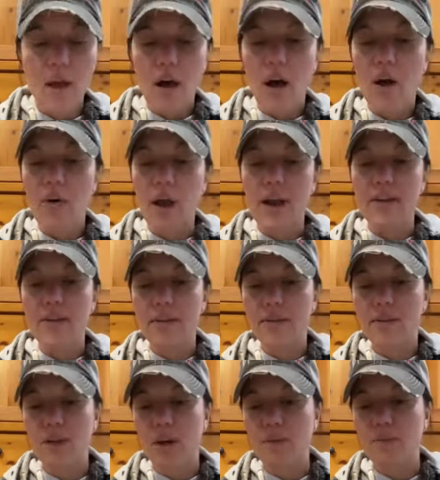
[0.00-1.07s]
All right,
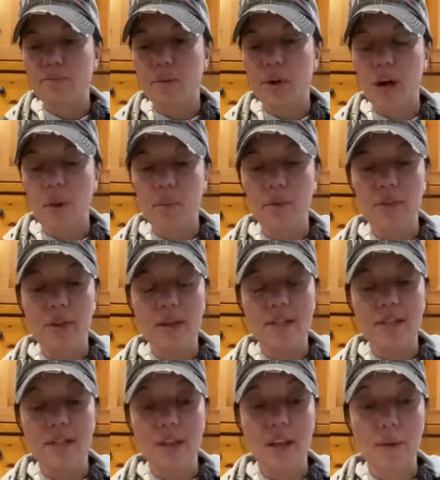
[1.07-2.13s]
so a couple things
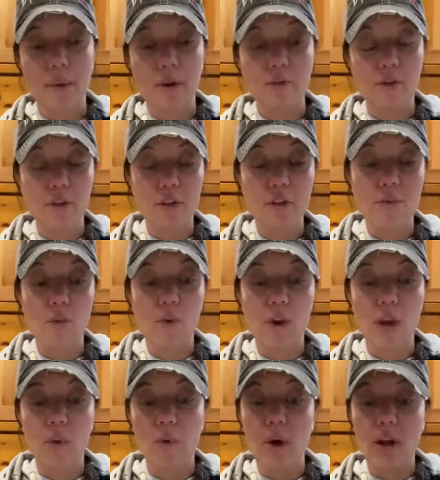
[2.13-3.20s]
to think about for this
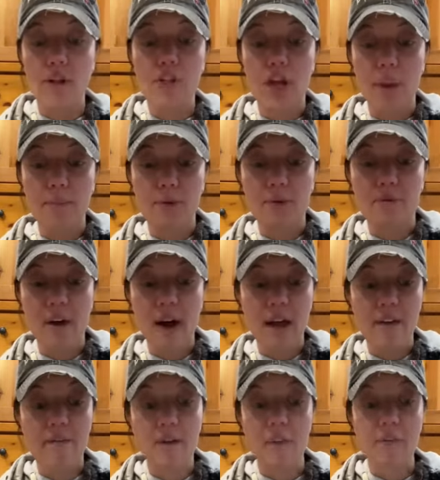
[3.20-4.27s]
morning. We're on chapter
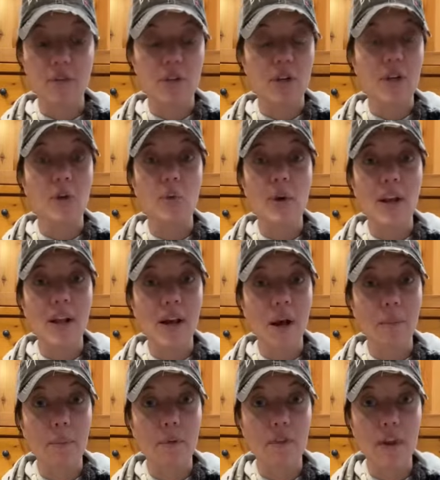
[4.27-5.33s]
5. I'm just going to read a
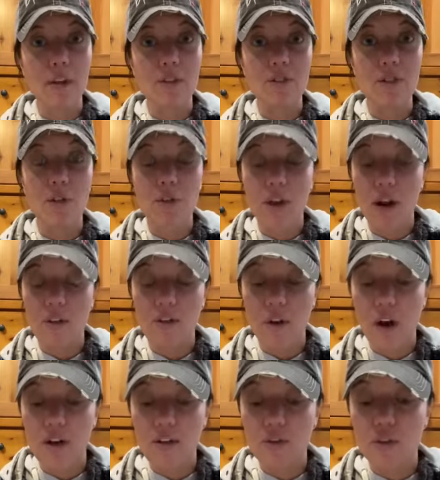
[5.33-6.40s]
couple things to you that I
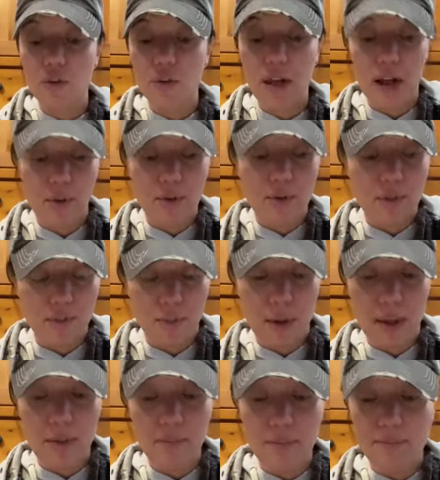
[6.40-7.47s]
thought stood out to
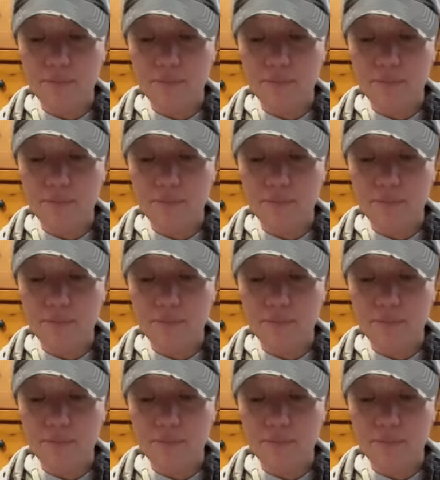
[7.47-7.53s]
me.